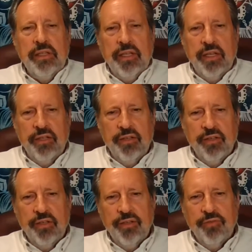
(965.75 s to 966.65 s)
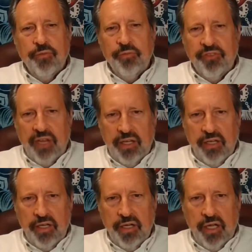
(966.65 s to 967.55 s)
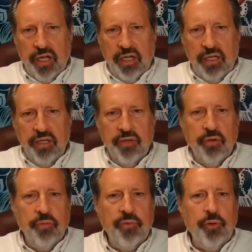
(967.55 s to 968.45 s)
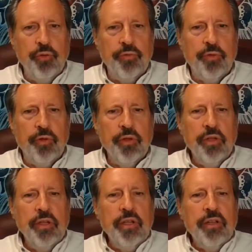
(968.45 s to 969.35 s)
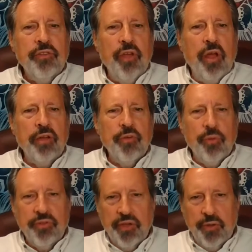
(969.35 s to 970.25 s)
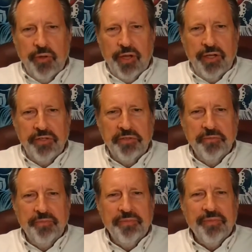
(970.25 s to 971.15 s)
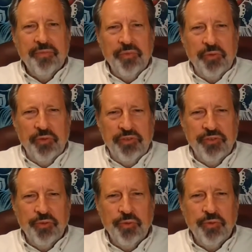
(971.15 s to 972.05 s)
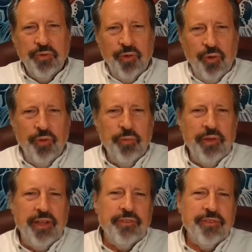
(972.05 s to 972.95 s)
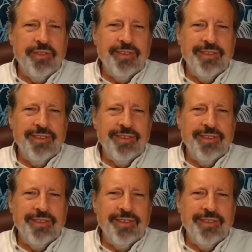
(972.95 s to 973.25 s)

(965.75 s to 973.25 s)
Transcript: And from Sandy and I here in beautiful Todd, North Carolina, we wish you all the best.